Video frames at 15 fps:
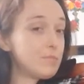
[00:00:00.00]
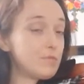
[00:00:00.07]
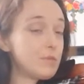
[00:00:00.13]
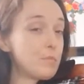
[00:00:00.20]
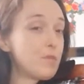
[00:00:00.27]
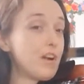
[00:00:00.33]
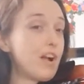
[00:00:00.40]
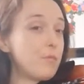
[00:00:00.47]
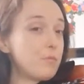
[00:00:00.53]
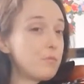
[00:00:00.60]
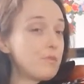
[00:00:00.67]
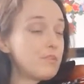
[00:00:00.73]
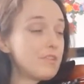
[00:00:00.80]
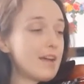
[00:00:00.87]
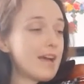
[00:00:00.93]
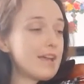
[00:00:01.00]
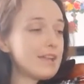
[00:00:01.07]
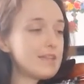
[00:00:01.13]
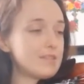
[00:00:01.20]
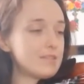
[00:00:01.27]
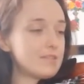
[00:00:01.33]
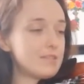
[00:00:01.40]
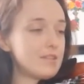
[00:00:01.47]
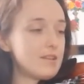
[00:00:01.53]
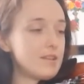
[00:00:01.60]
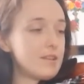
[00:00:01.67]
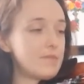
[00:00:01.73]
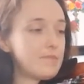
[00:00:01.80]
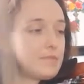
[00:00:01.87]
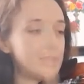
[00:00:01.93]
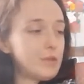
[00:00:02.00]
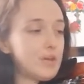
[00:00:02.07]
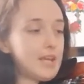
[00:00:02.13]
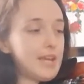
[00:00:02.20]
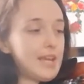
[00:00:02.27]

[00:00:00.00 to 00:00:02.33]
Well, the problem with that is your